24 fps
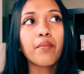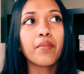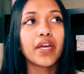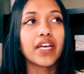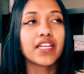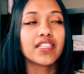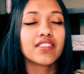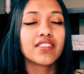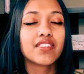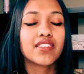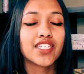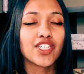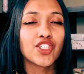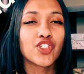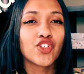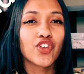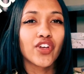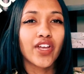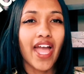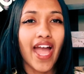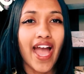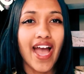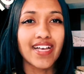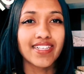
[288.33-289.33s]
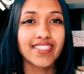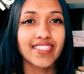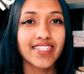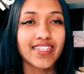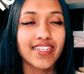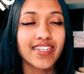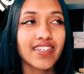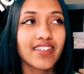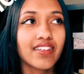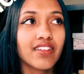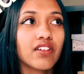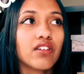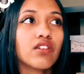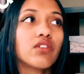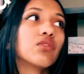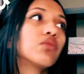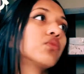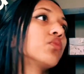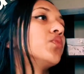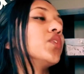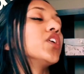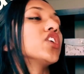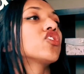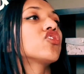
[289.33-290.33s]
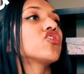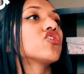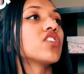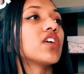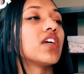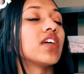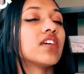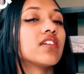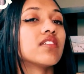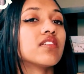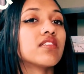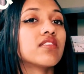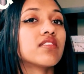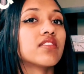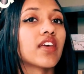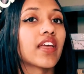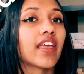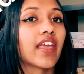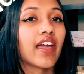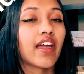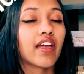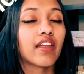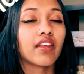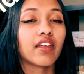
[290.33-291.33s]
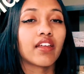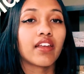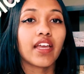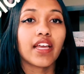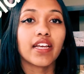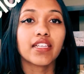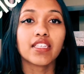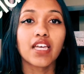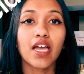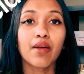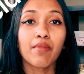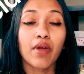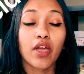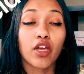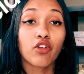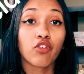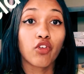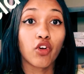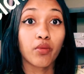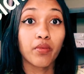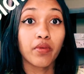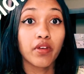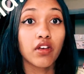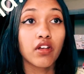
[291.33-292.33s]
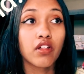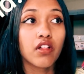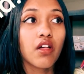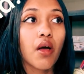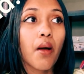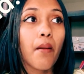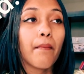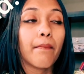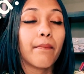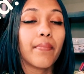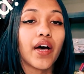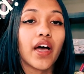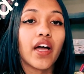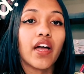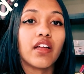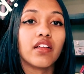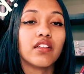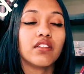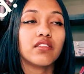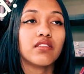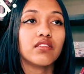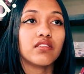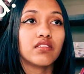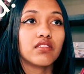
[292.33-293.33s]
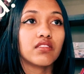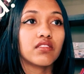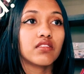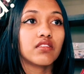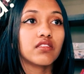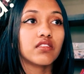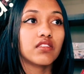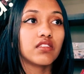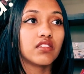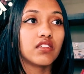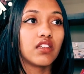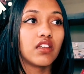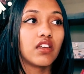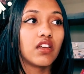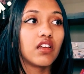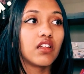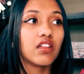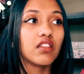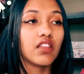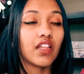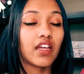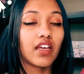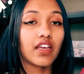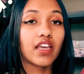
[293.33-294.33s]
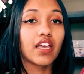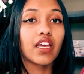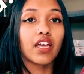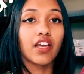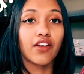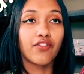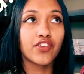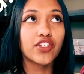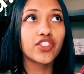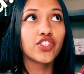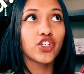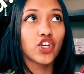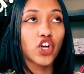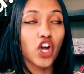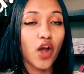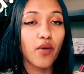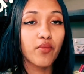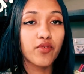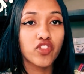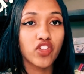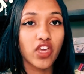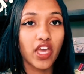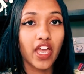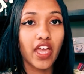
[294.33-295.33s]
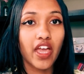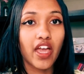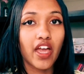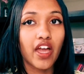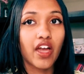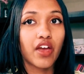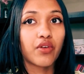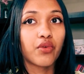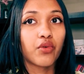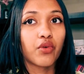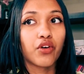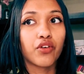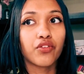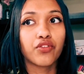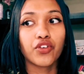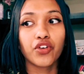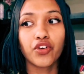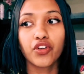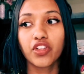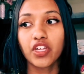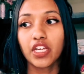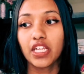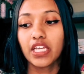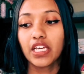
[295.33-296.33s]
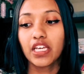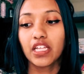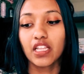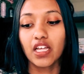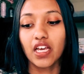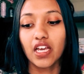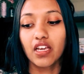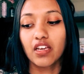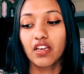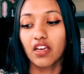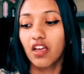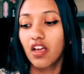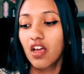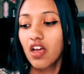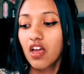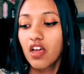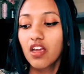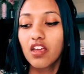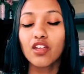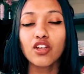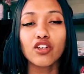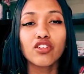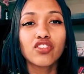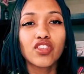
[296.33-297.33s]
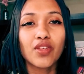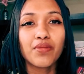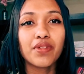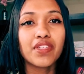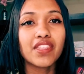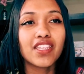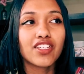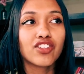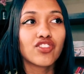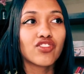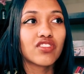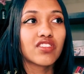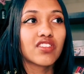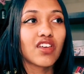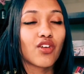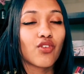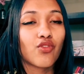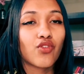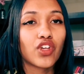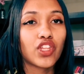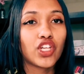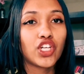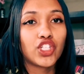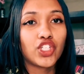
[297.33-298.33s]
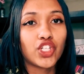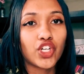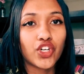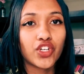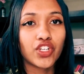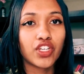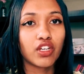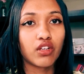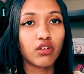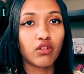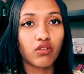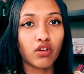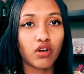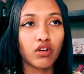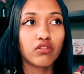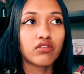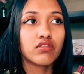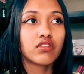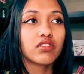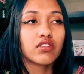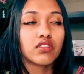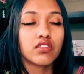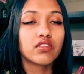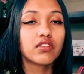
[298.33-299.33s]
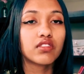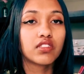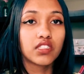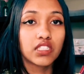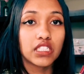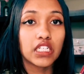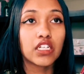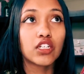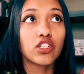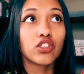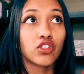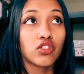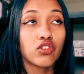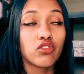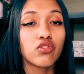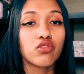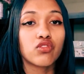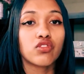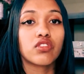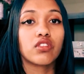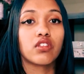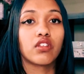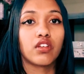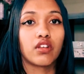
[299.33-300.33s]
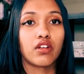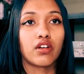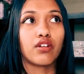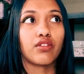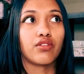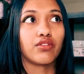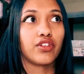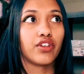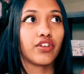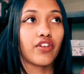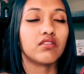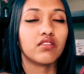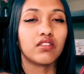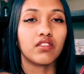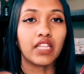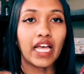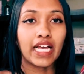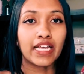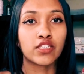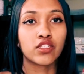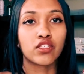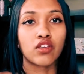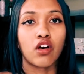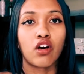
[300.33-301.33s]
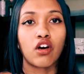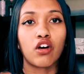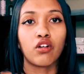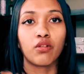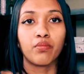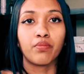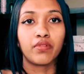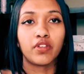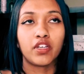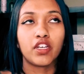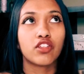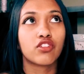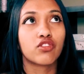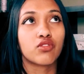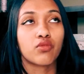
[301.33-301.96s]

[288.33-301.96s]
it's citric acid, which is again an antimicrobial, but like if it's your garbage can or if you're cleaning like you know, something that's just like really dirty and gross, still use, you know, your Lysol, bleach.